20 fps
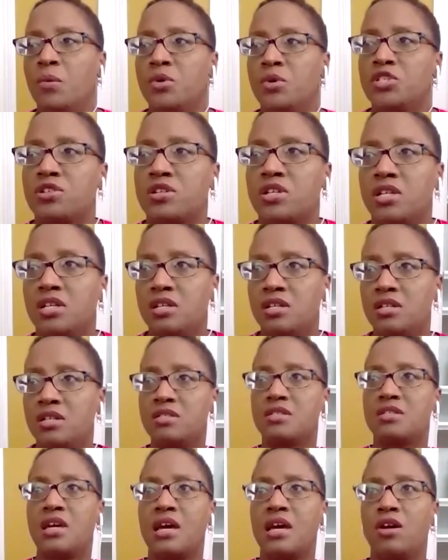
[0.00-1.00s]
would your kids
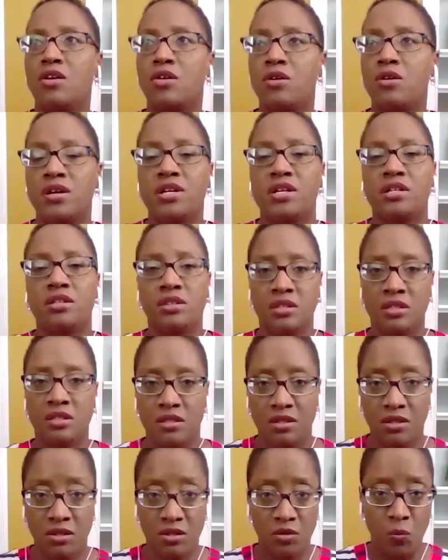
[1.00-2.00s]
say
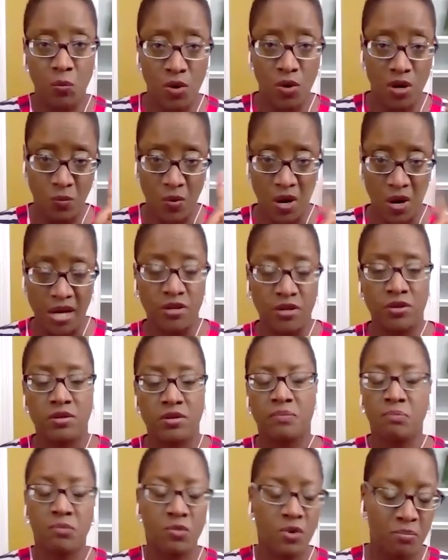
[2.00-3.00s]
the one
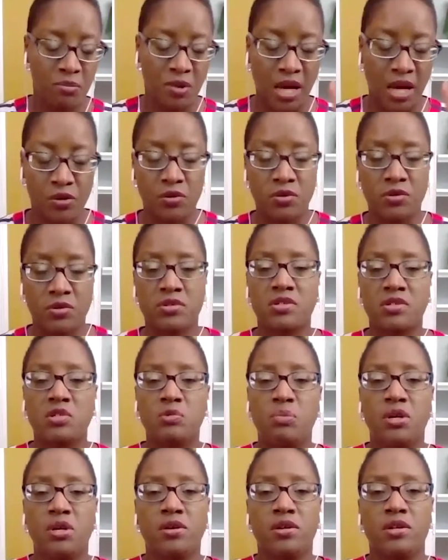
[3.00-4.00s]
black girl's
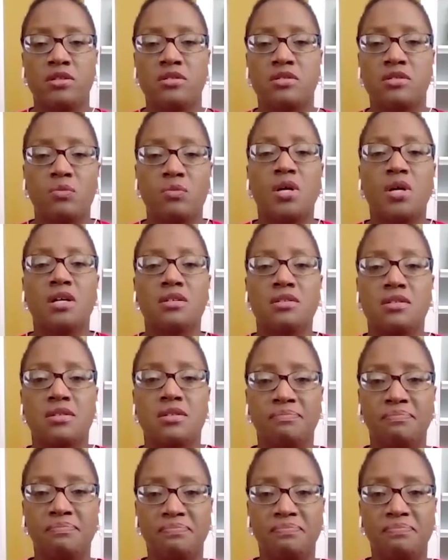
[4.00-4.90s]
experience was?